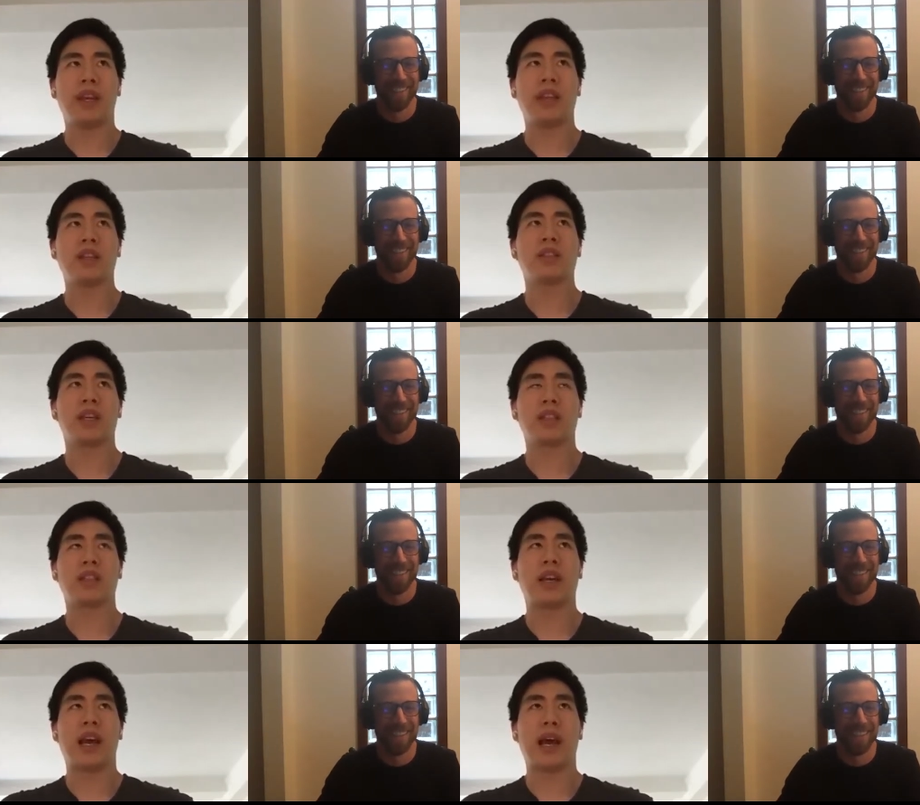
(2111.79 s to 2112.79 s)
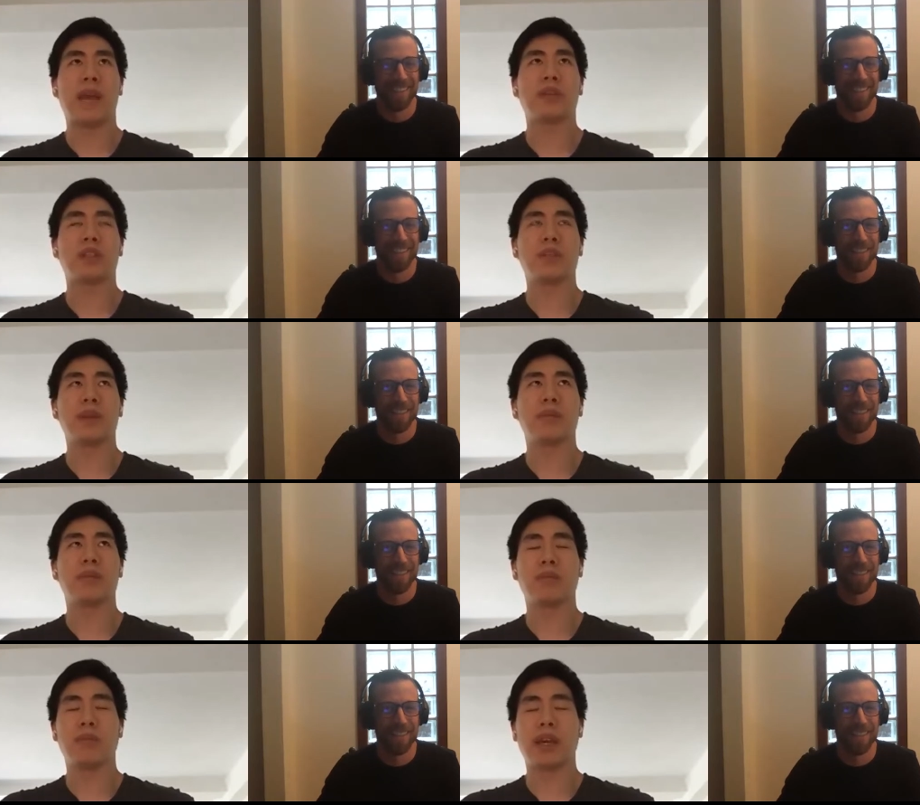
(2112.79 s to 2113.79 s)
Speaker 1: pains that that happen to be
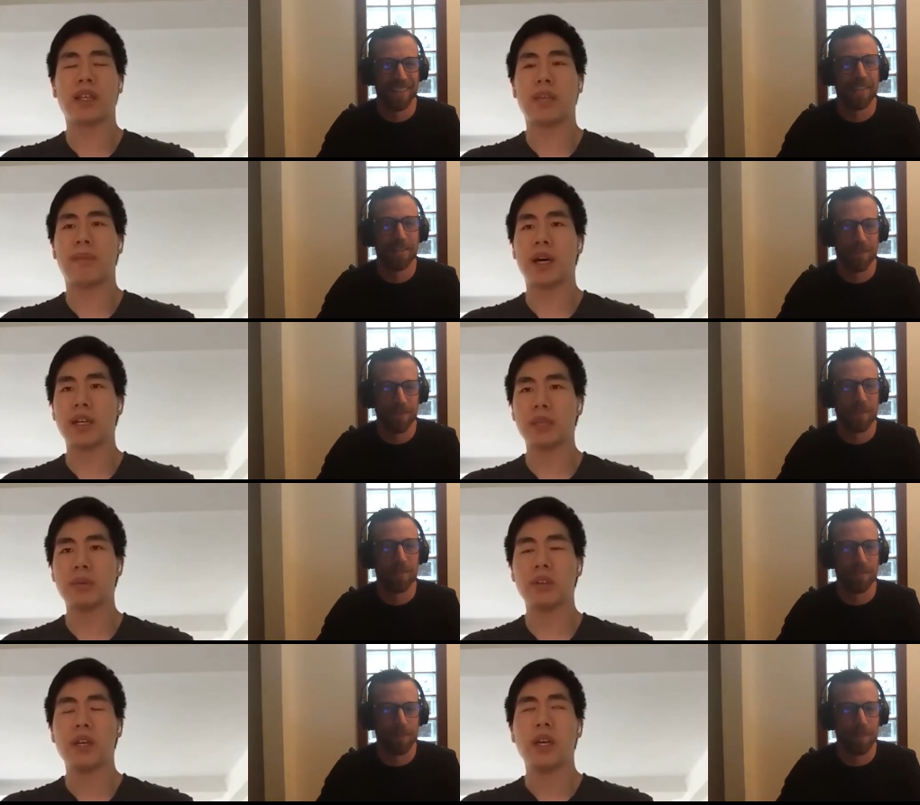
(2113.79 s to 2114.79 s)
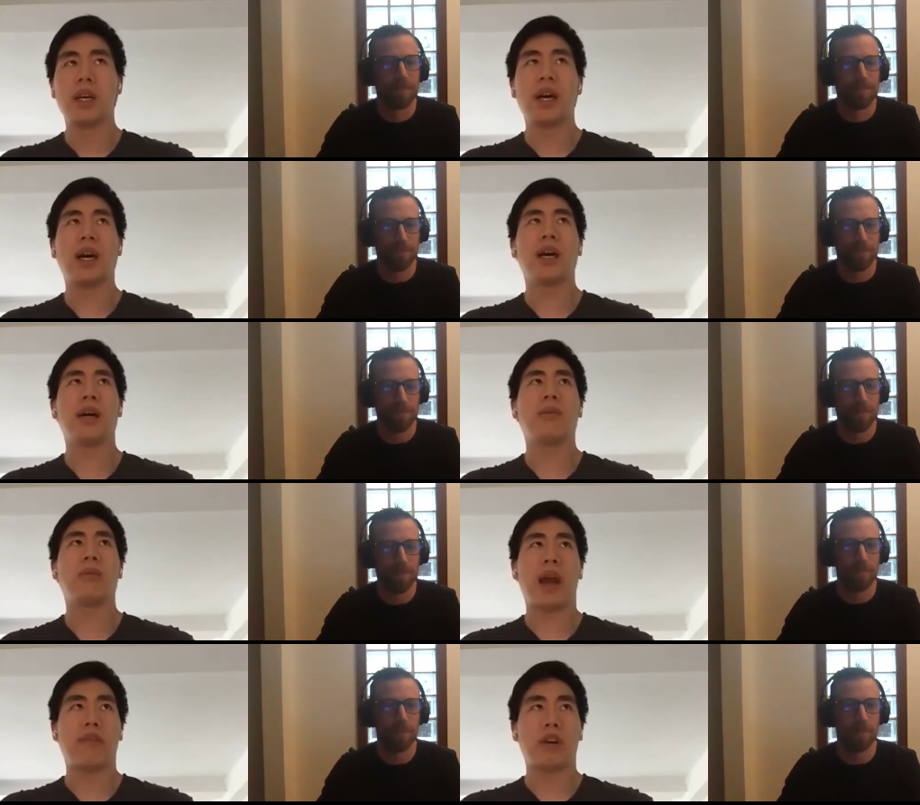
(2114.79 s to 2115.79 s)
able to make that possible. Um,
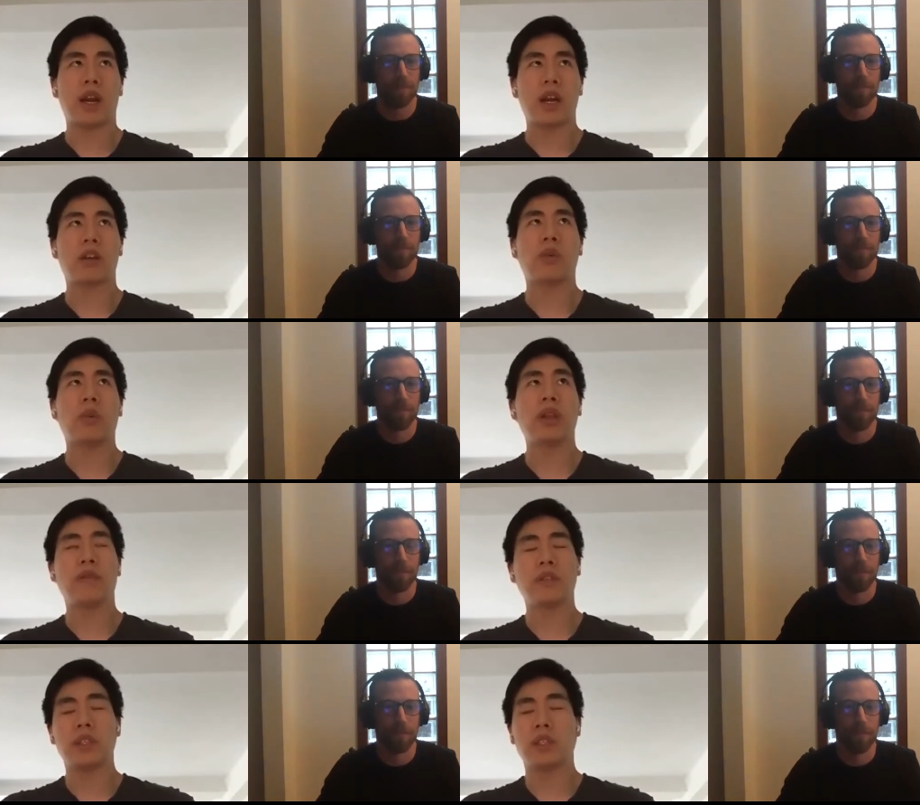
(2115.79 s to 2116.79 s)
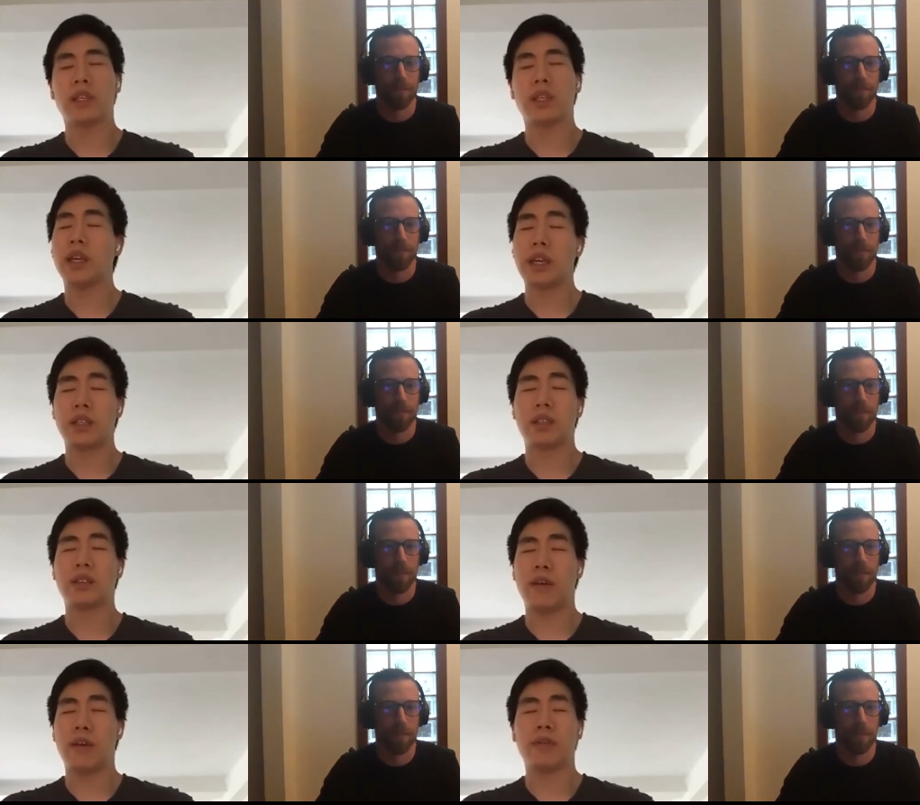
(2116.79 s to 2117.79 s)
we have our eye on it. We'd love to see it. it.
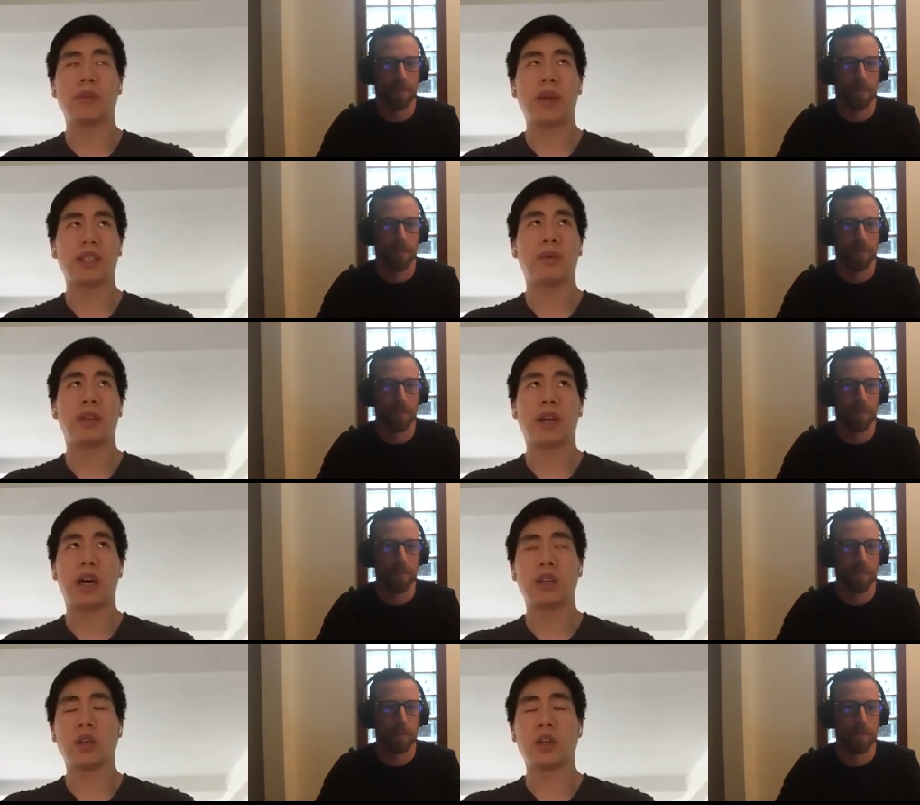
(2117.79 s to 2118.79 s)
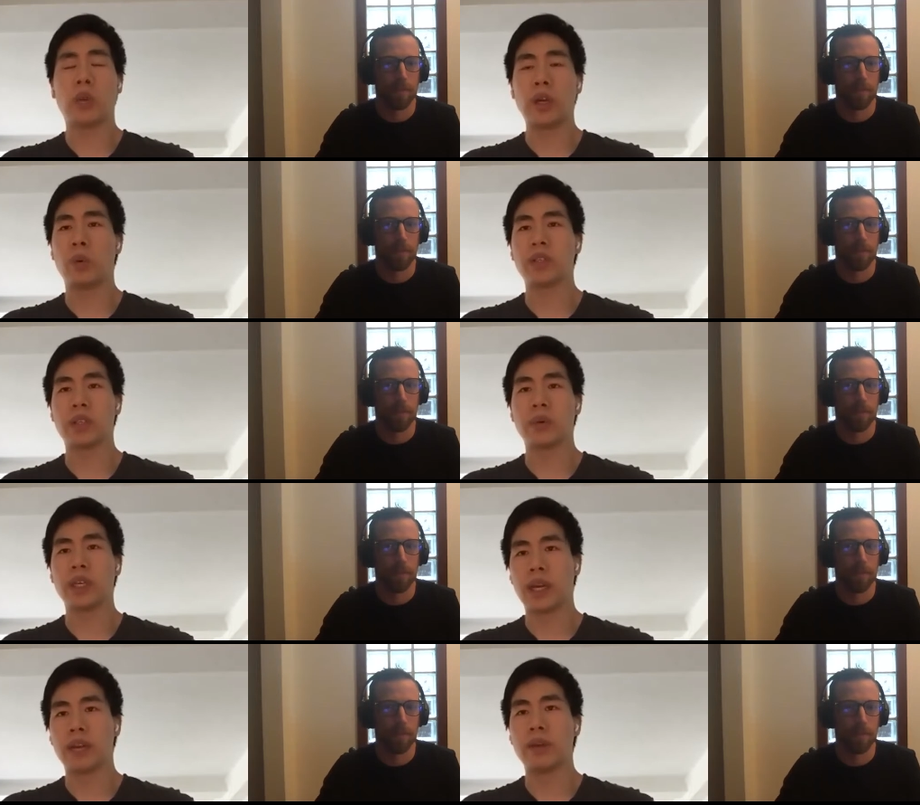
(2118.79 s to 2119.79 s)
It's definitely makes up a lot of the inquiries that
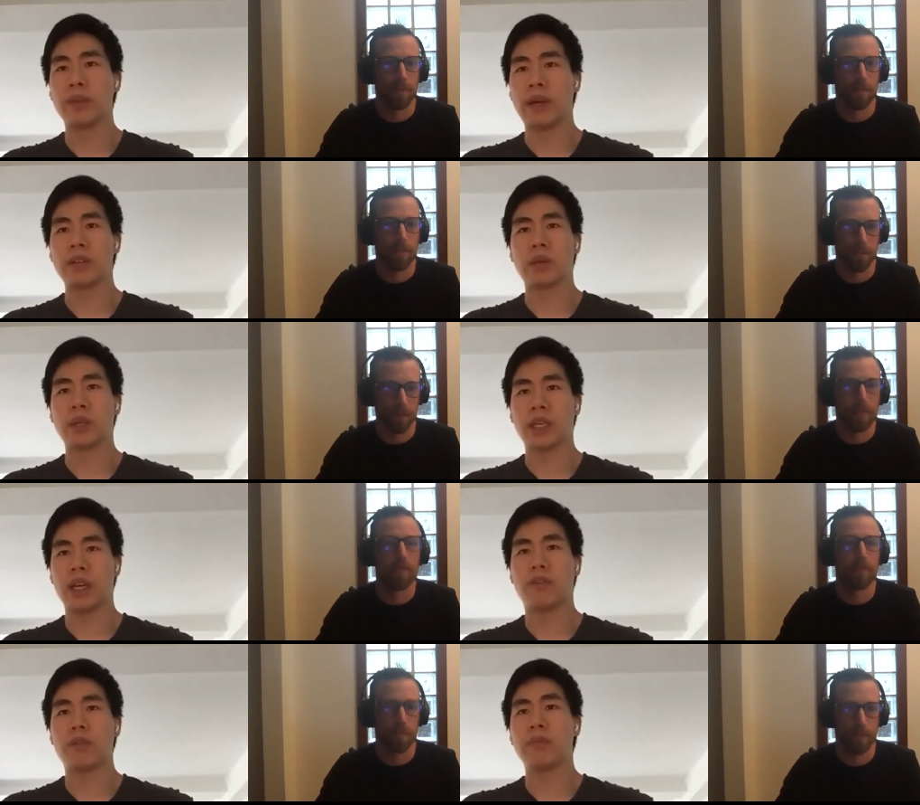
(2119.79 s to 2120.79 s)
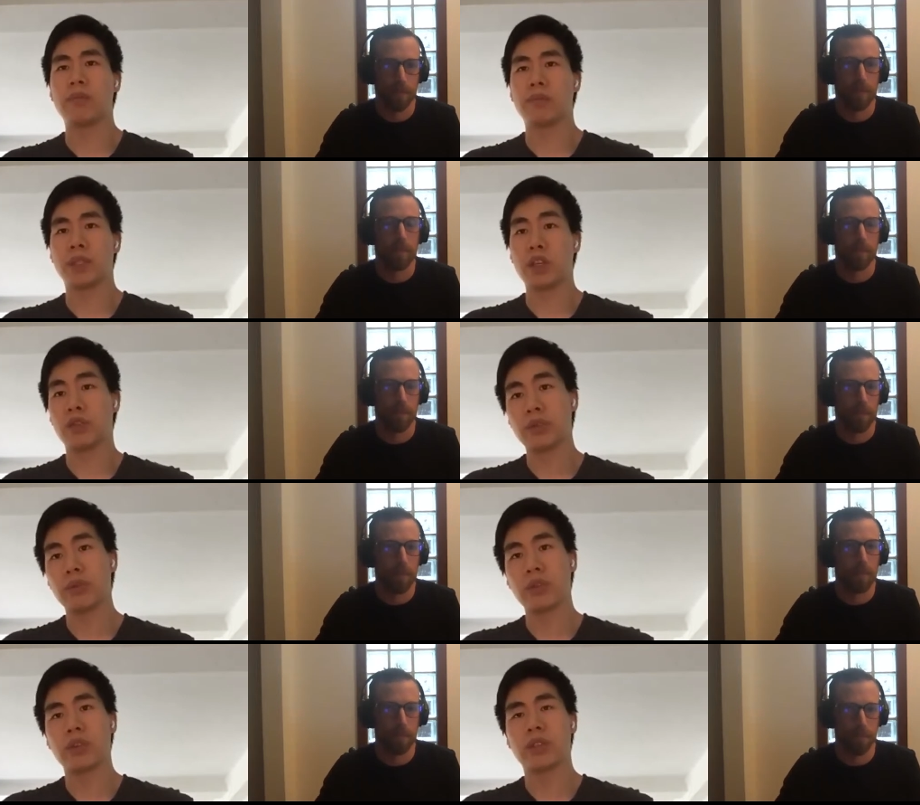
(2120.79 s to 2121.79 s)
we get or inbounds that we get from potential
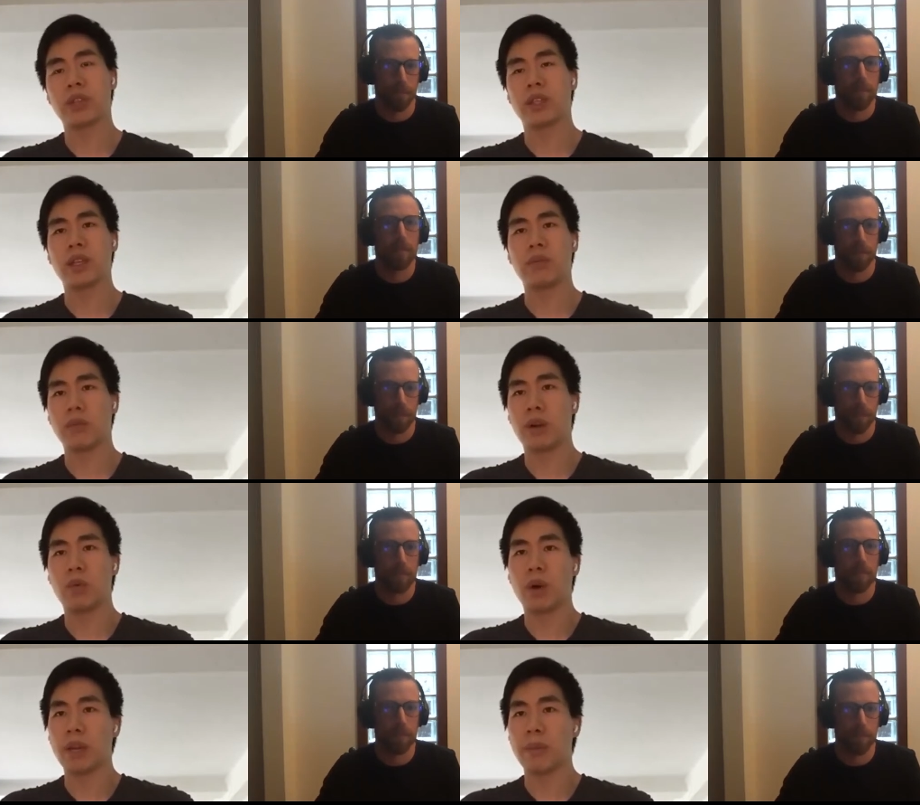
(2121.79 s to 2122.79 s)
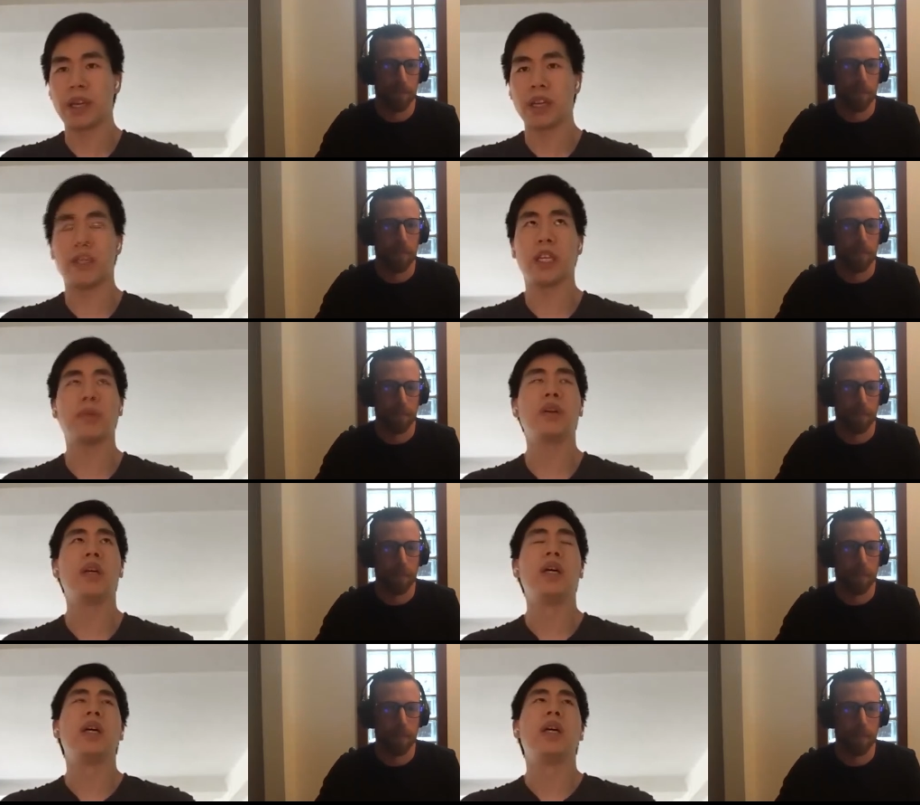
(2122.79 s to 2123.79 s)
users that they you know want to make it available.